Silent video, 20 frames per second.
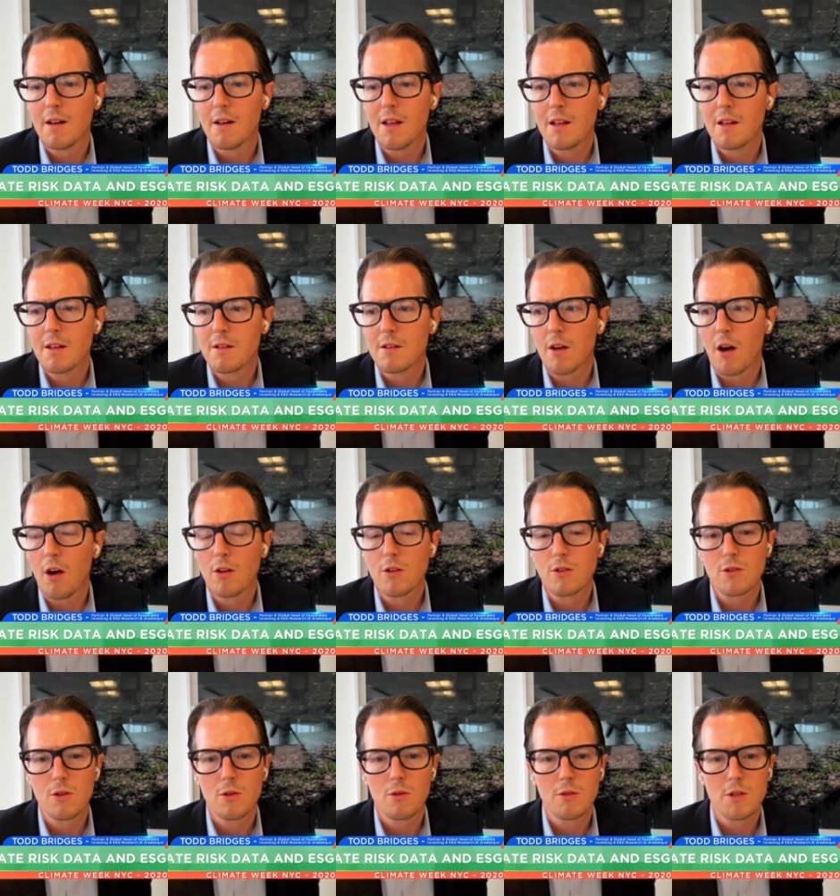is
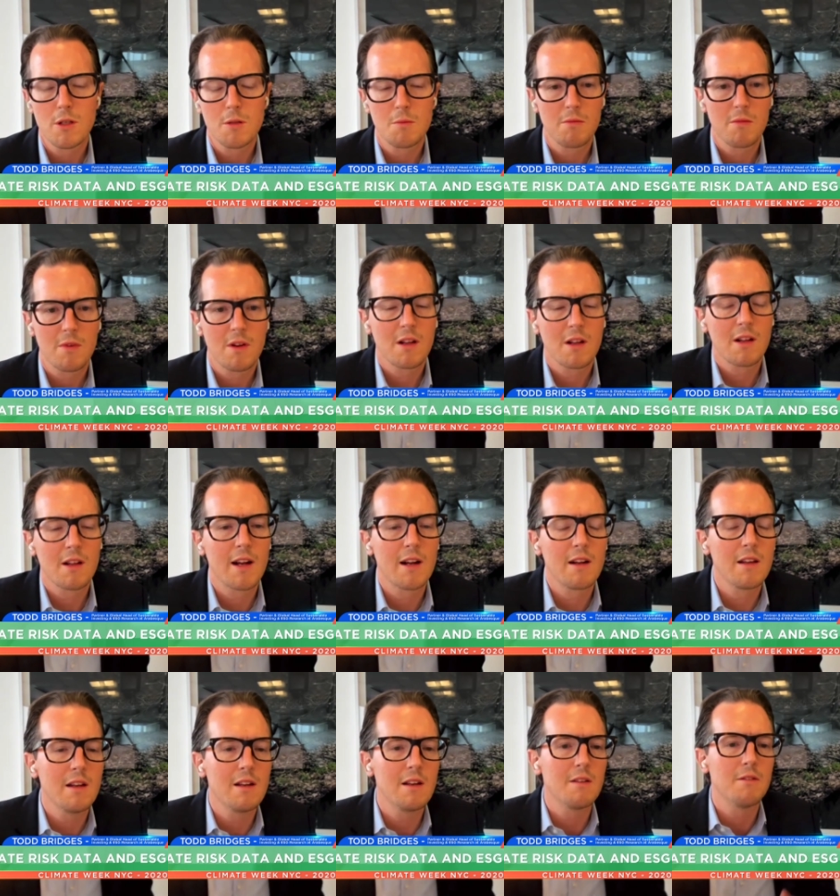also
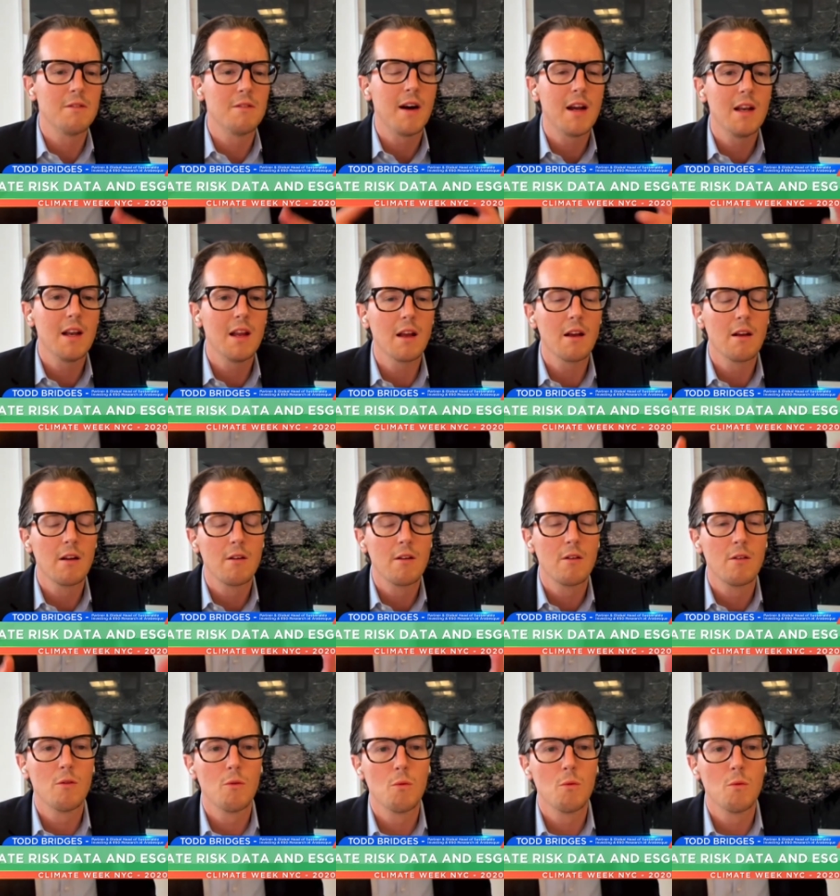clearly defining